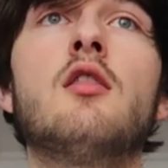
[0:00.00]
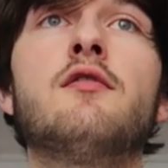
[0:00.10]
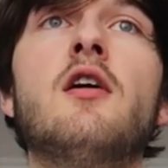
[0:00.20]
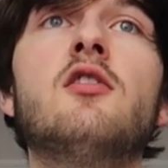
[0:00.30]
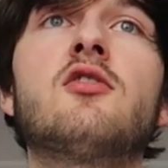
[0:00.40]
The
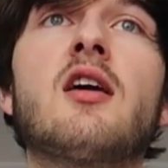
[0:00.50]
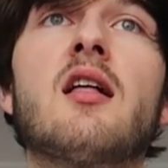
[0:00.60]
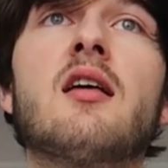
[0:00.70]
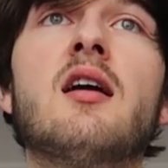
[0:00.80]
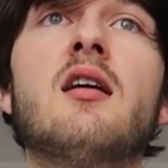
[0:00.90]
first
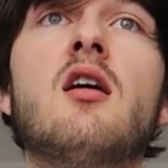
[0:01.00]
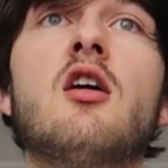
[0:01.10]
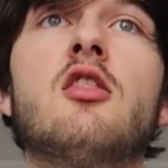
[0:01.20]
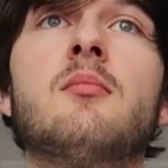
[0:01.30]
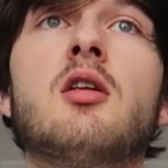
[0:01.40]
scale here,
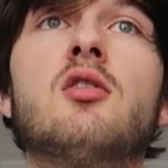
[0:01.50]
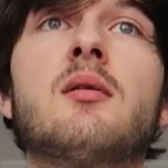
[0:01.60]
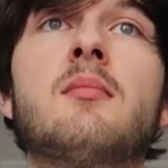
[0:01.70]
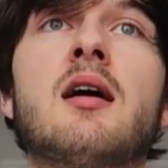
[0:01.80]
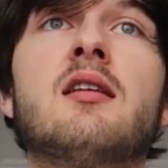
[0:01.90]
the
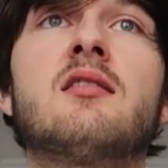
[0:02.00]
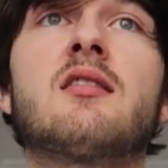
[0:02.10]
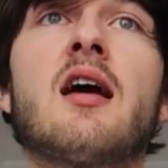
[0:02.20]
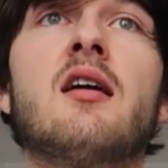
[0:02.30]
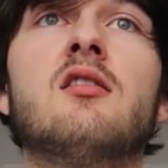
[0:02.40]
melodic minor
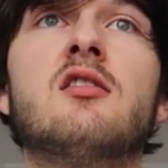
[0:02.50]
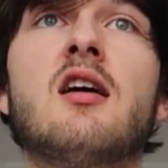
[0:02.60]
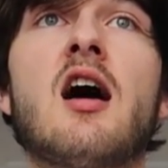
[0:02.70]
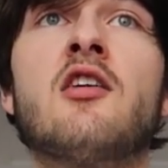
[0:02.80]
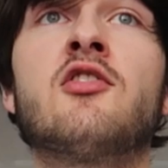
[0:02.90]
scale
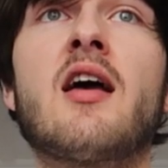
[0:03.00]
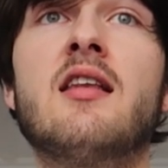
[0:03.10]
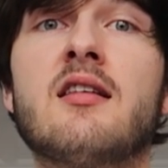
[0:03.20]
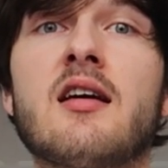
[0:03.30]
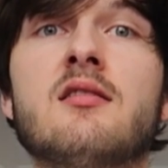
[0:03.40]

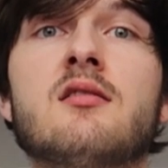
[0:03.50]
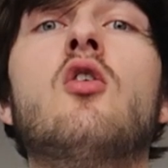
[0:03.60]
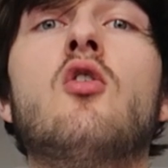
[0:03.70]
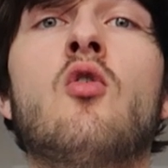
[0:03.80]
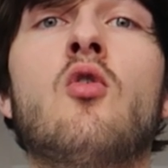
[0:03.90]
ascending,
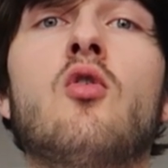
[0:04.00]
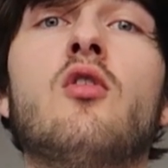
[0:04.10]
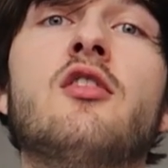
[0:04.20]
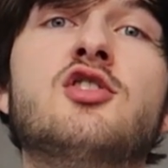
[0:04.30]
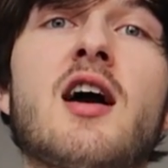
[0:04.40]

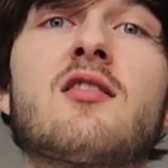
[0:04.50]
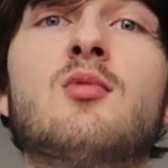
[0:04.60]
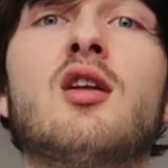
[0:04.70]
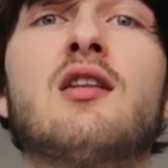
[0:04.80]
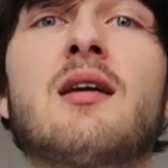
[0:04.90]
or the jazz
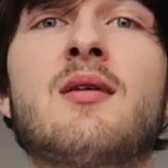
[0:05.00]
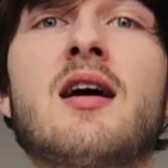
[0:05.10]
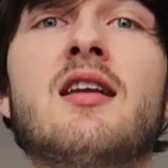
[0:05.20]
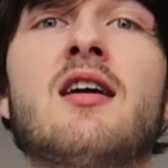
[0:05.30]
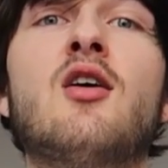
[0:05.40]
melodic
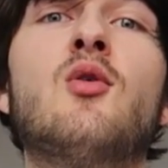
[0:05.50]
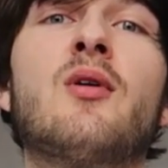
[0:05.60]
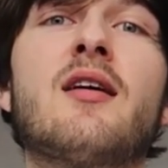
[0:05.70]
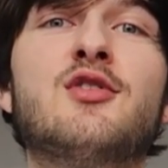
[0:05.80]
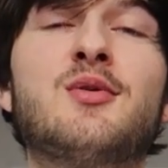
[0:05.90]
minor,
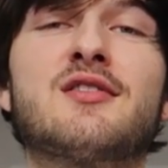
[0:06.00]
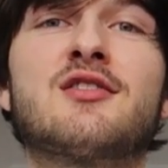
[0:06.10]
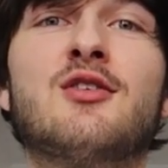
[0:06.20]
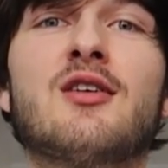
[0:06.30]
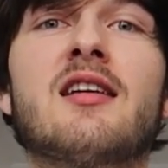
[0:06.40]
whatever you want
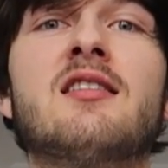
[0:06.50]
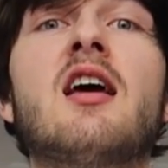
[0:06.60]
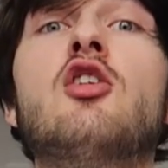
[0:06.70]
to call it.